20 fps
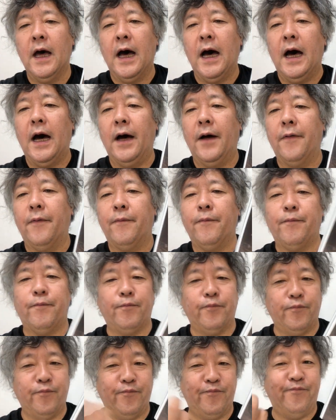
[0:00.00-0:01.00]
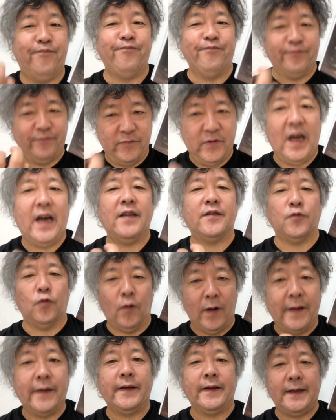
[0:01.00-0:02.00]
That's
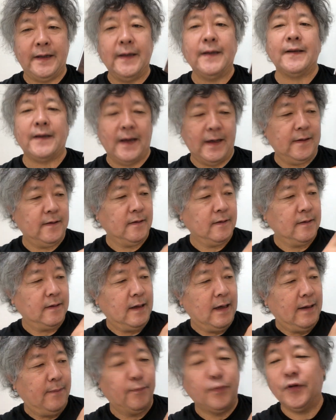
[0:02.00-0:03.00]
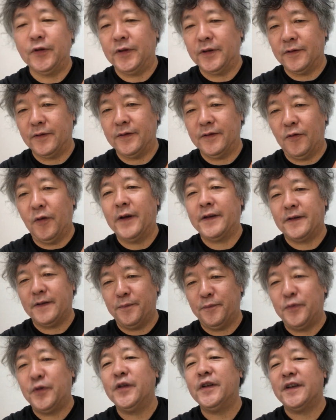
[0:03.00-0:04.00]
what he said. What
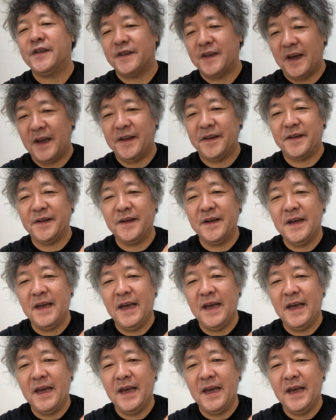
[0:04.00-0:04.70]
Buddha said